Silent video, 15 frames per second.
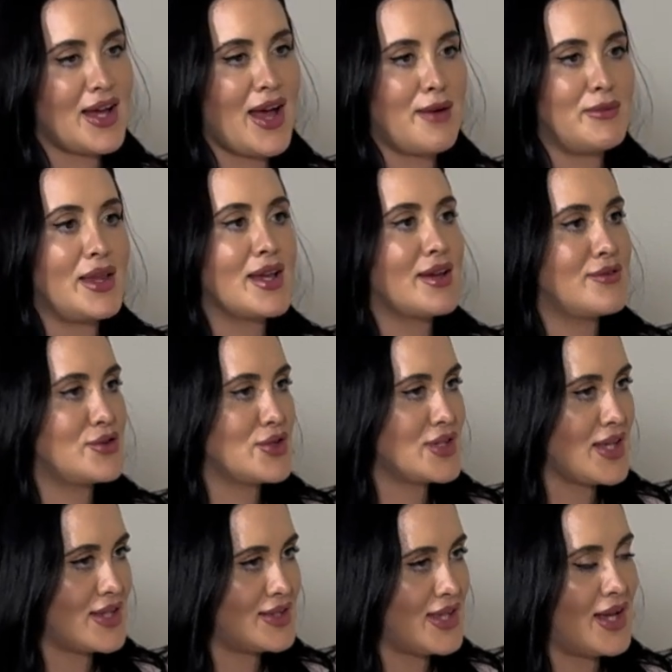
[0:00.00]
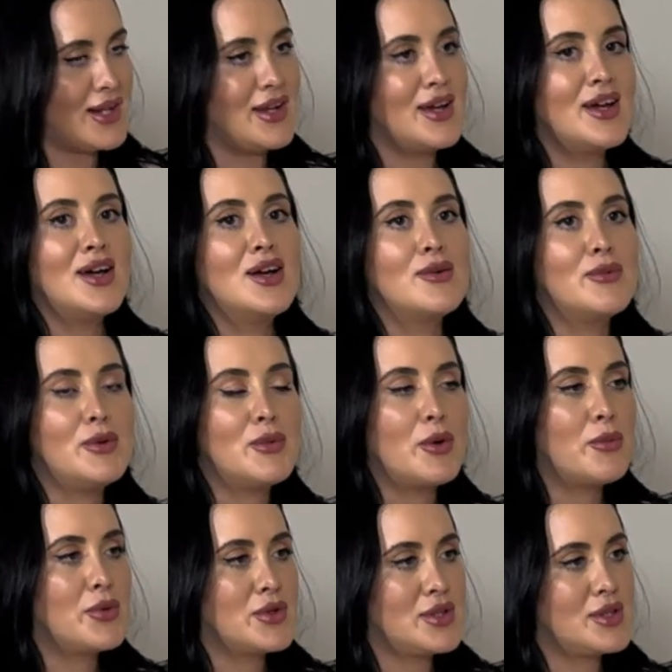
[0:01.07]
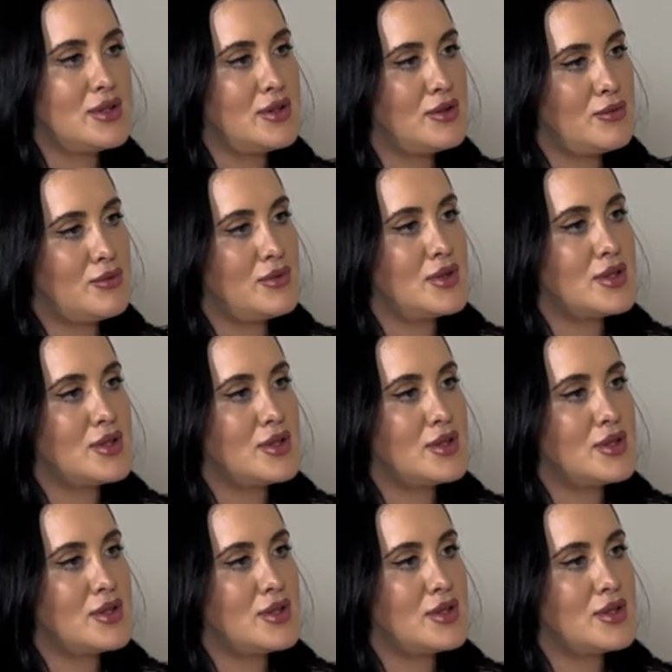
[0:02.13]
Like I've just said, then we will put the